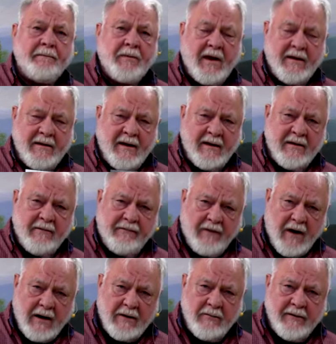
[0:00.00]
and then the
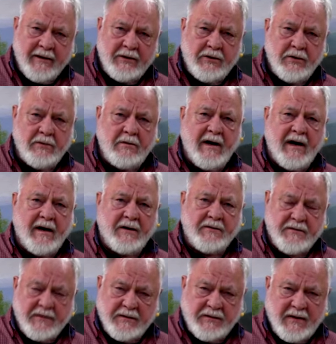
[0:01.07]
following 2
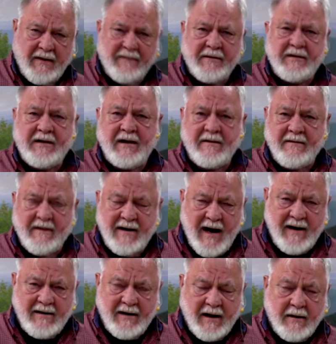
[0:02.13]
days, the 17th and
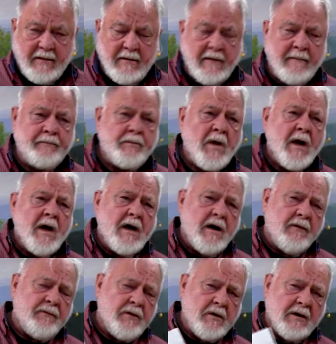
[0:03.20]
18th.
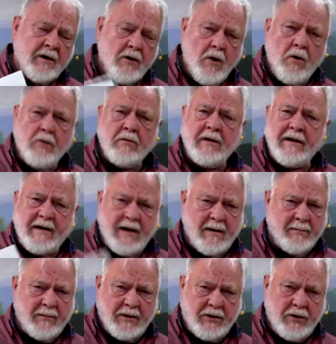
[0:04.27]
If you can only
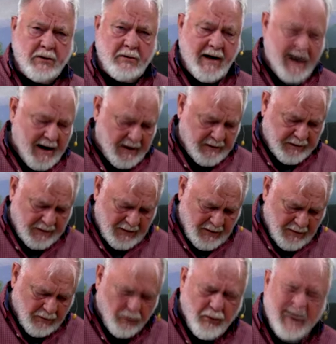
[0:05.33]
come to 2 days,
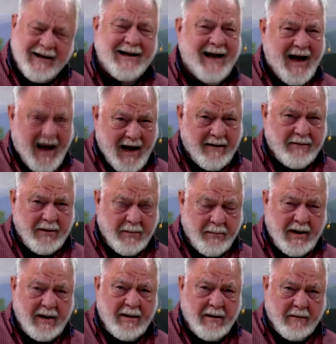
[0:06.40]
you really have to
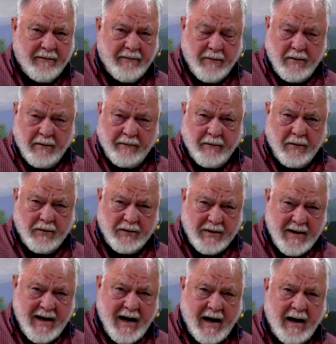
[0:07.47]
be there for the first
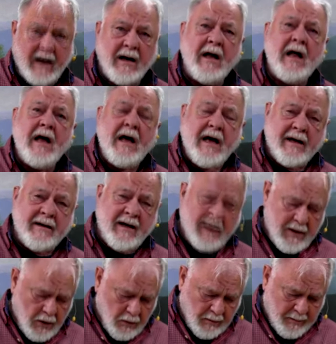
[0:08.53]
day, and then
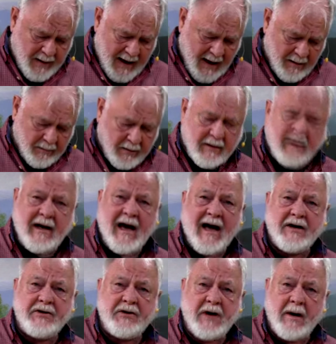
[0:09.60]
you'd be able to
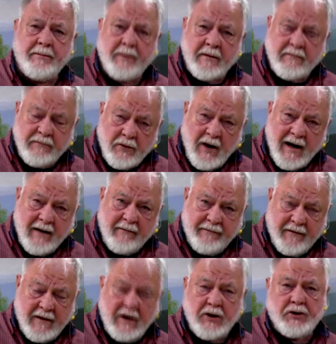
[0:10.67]
catch up and try to
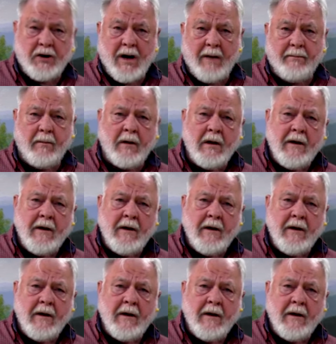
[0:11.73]
finish up